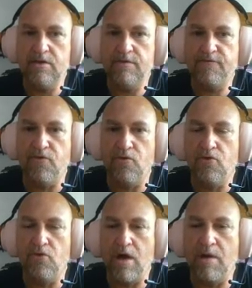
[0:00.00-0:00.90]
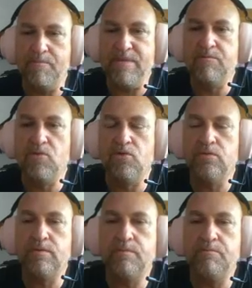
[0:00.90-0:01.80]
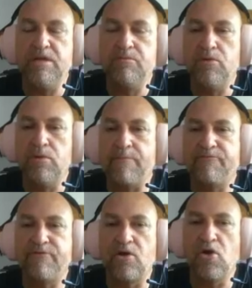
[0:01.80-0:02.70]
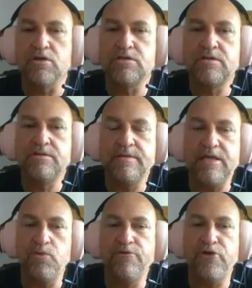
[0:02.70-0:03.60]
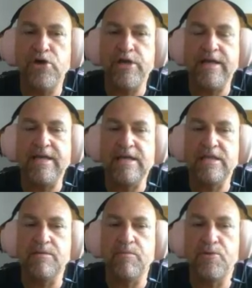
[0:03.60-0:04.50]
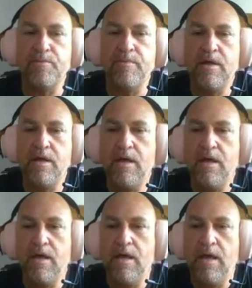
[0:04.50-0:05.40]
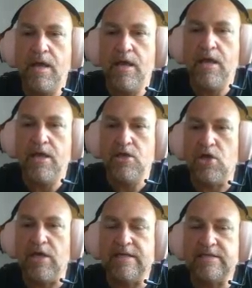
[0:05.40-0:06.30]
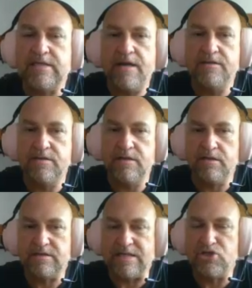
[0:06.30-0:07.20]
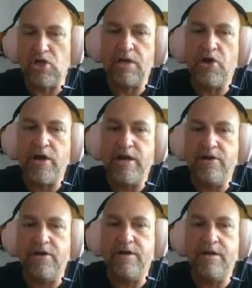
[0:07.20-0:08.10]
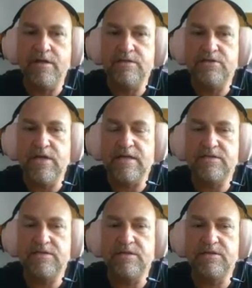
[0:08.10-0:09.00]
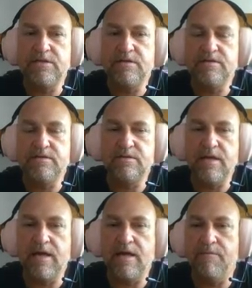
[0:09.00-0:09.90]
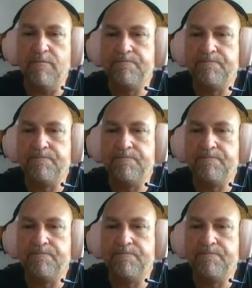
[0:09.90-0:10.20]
for a minimal minimal upfront cost. Now you will find a link at the bottom. You can get started as little as $1.99 just to, to um,